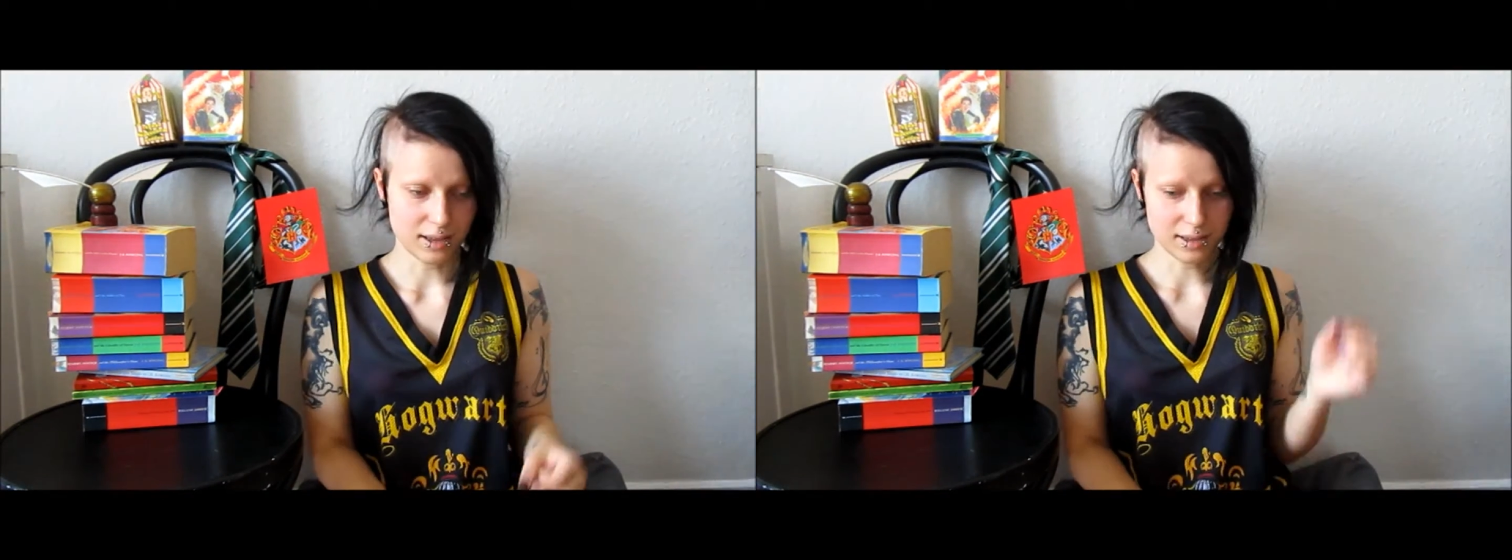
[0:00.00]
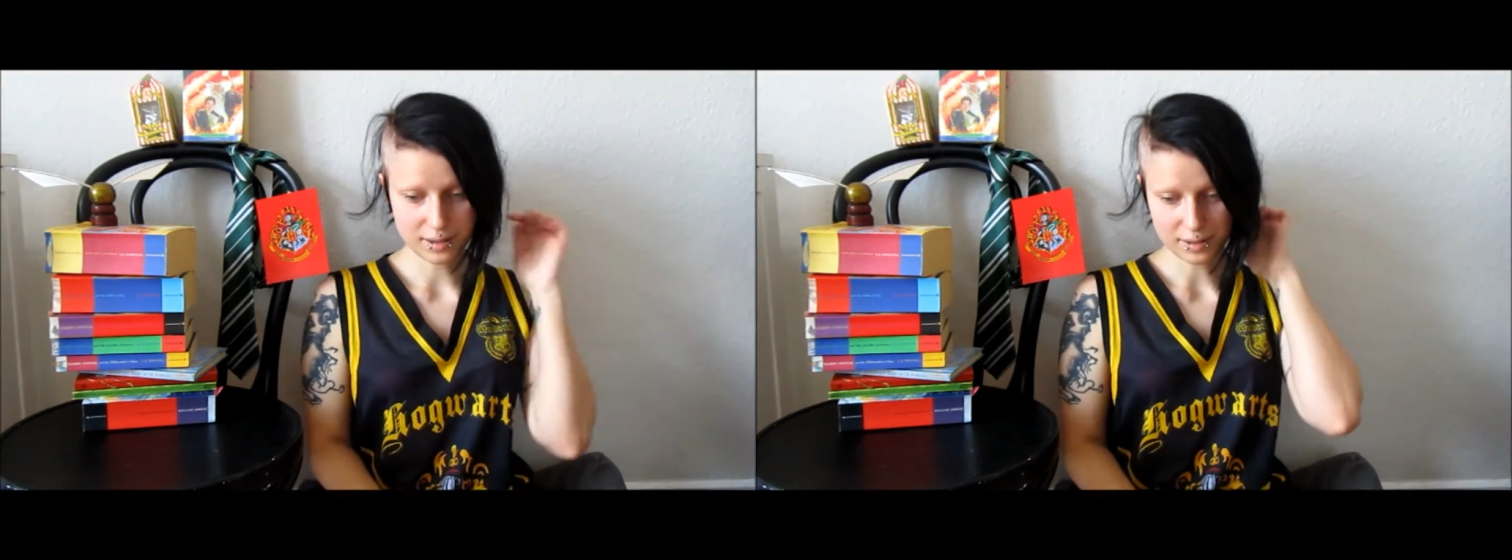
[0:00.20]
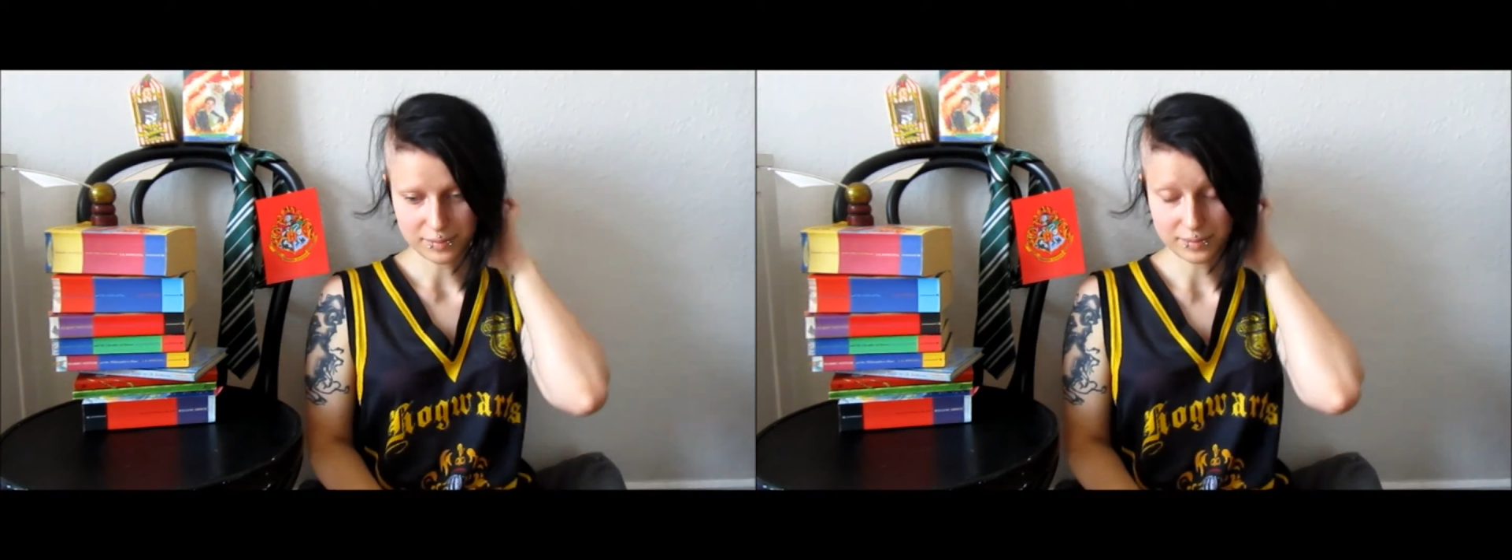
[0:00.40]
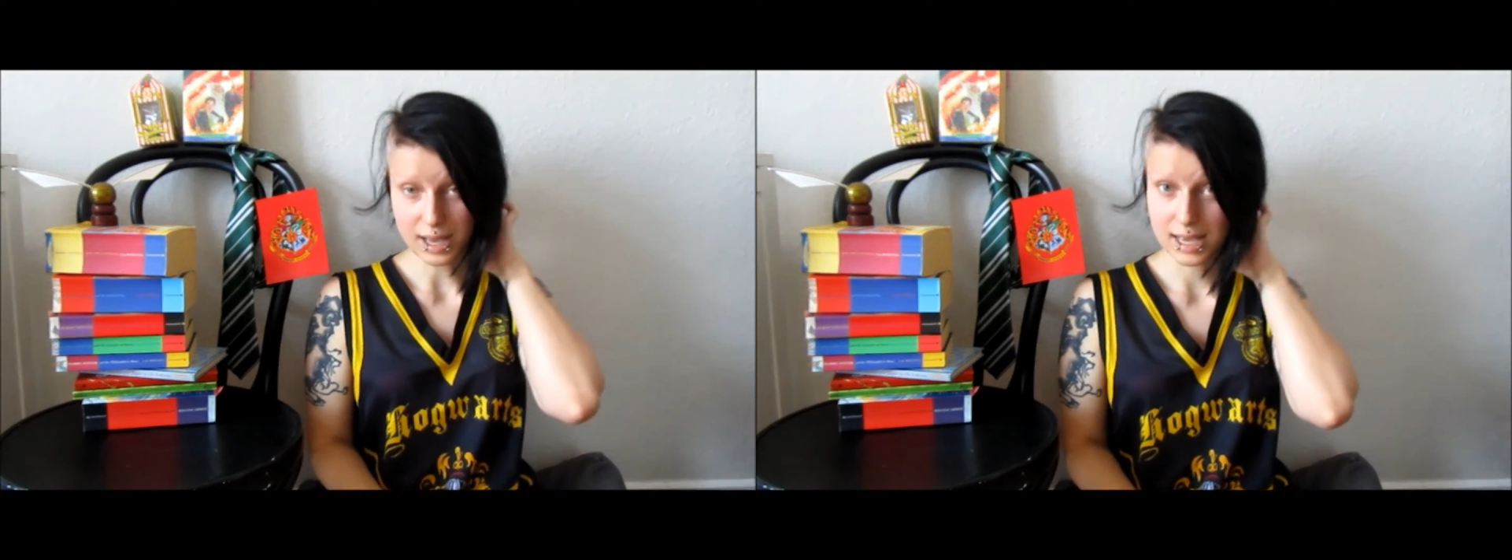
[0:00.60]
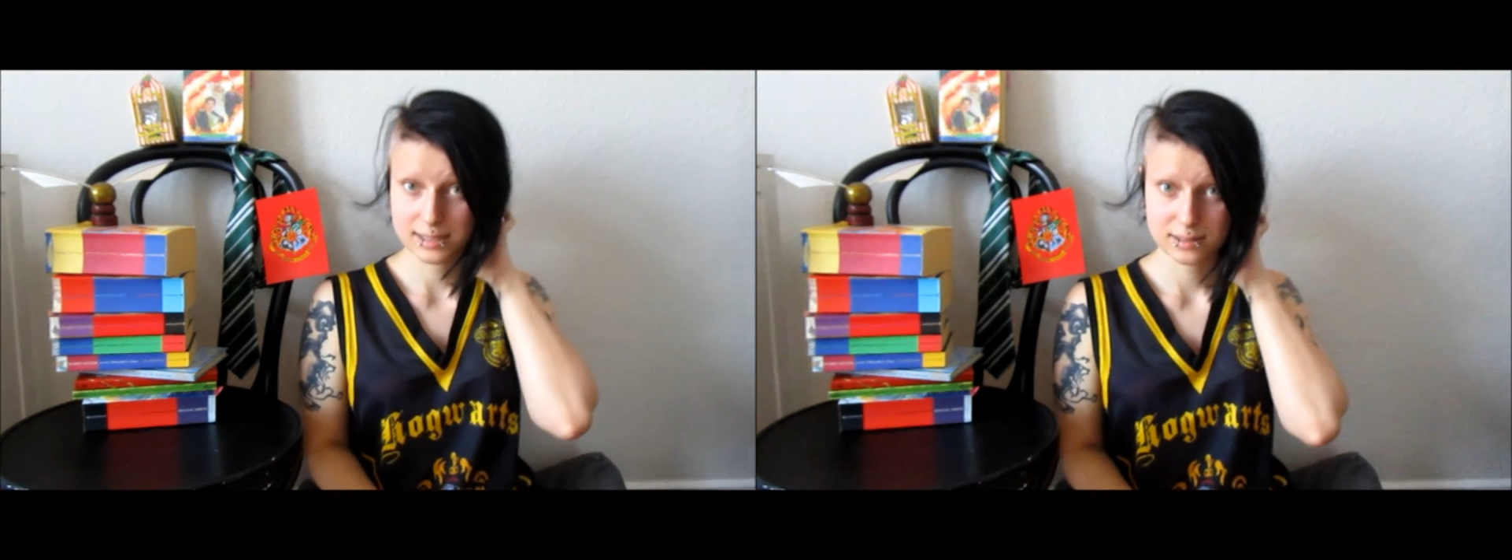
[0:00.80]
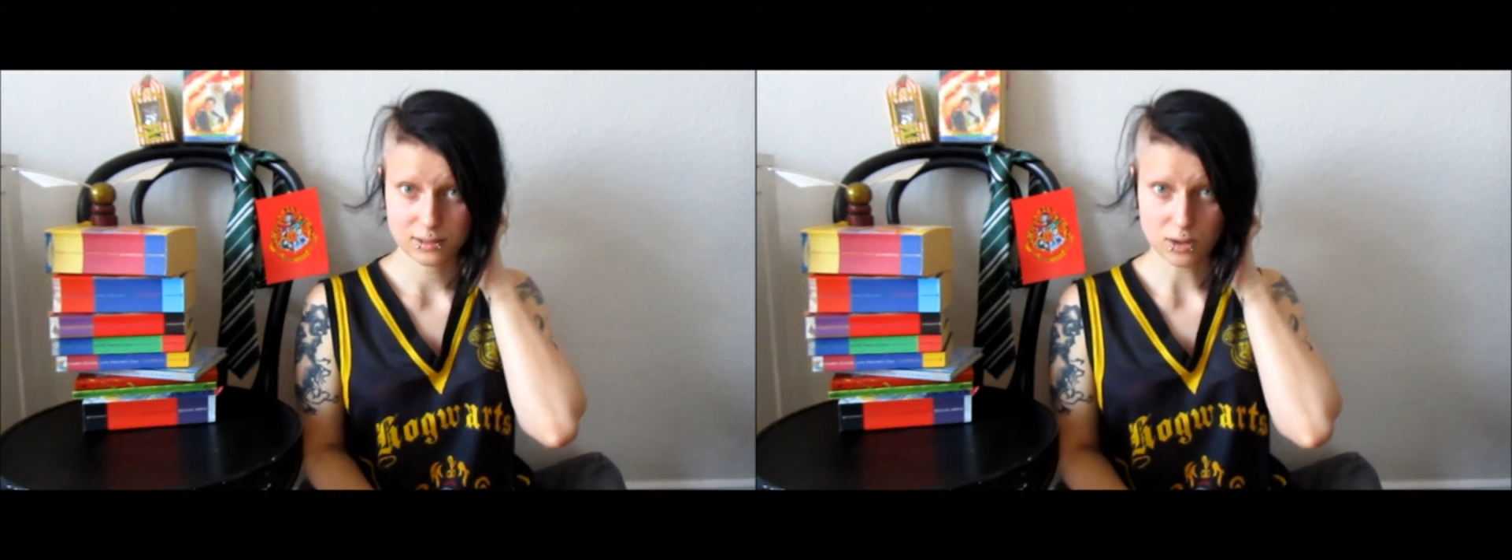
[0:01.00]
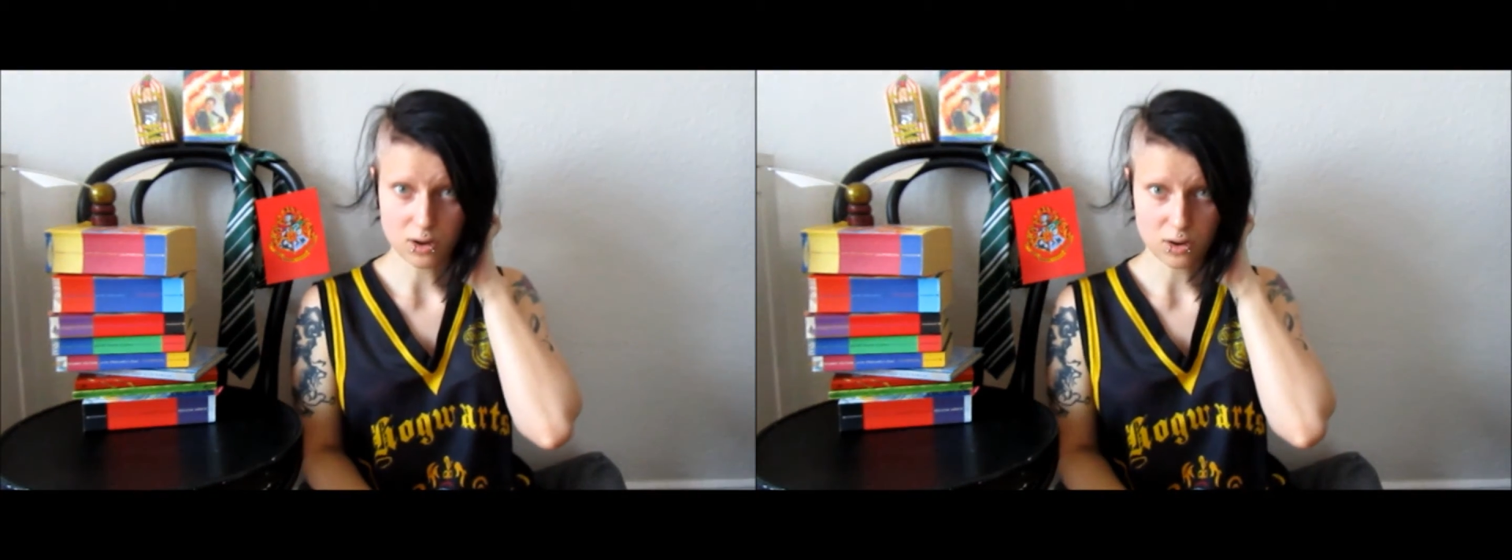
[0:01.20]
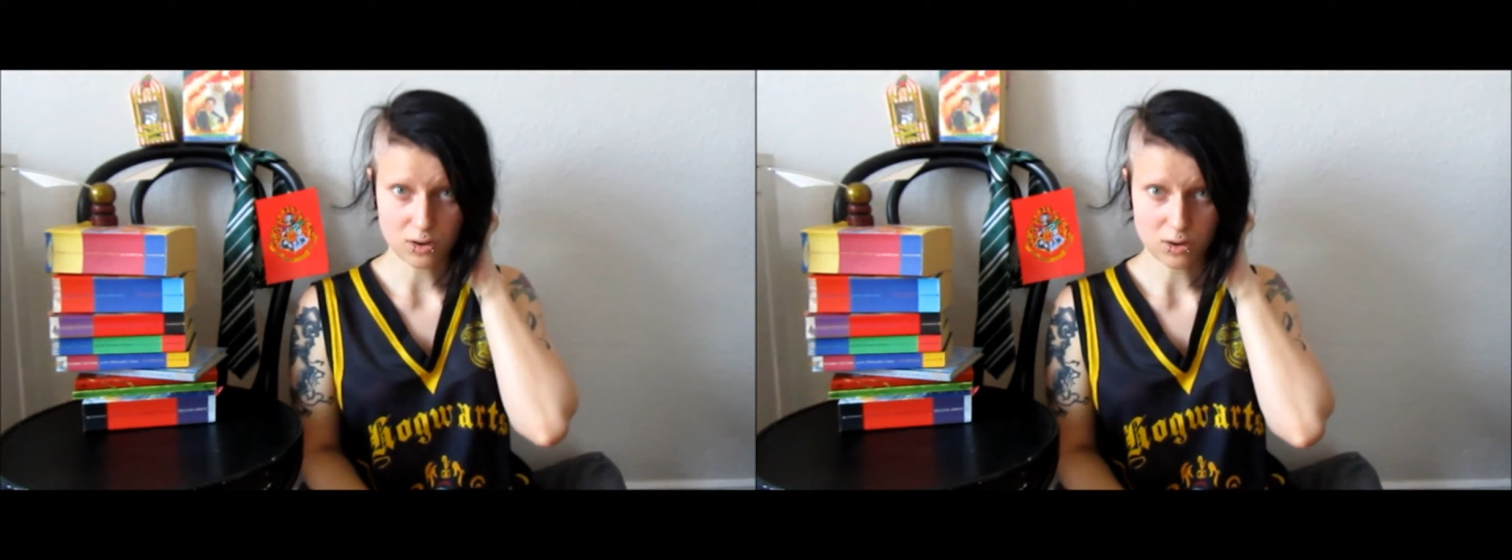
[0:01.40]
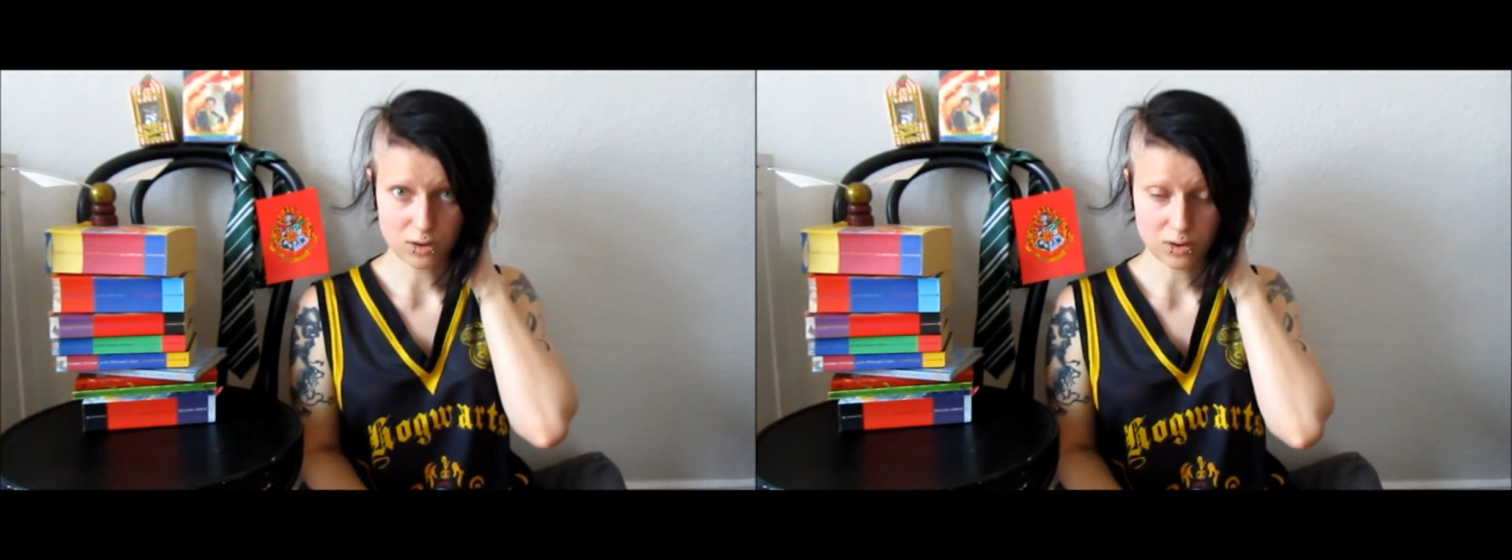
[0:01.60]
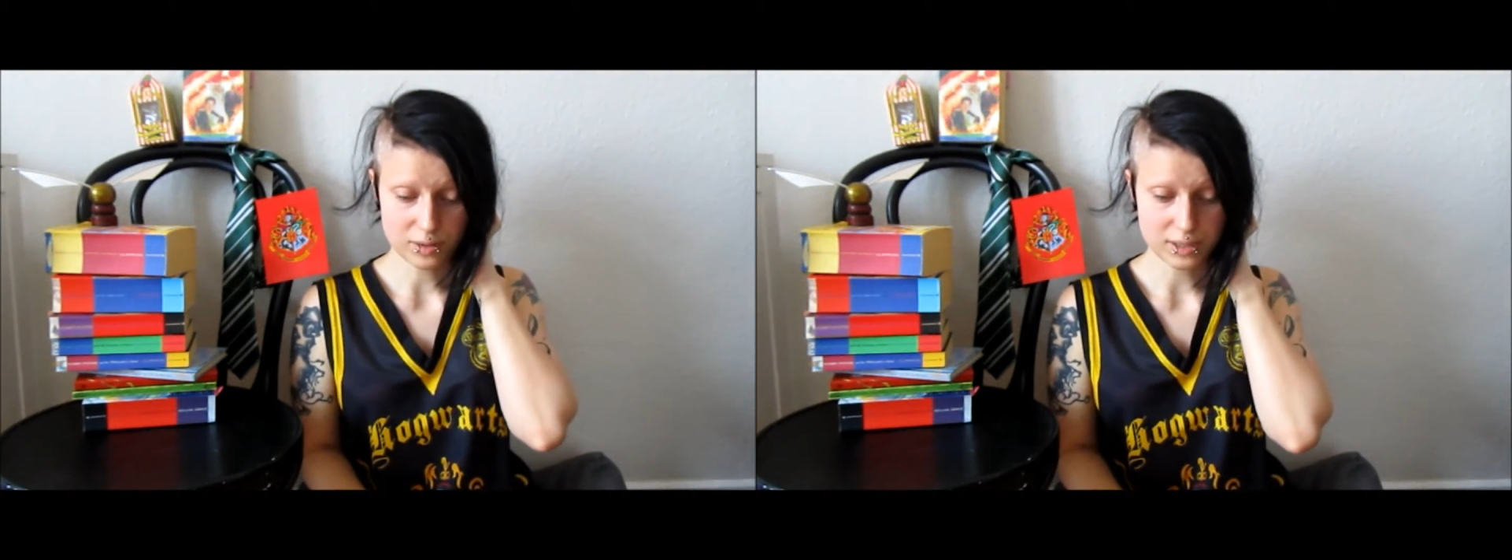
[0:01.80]
I
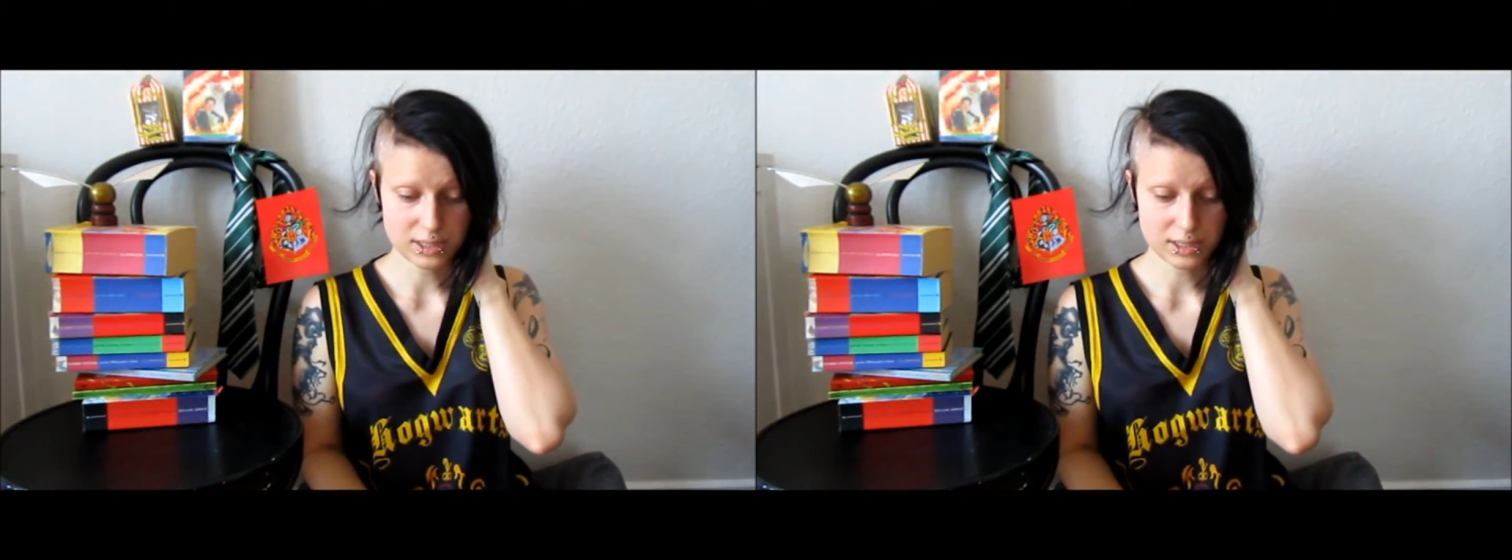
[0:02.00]
saw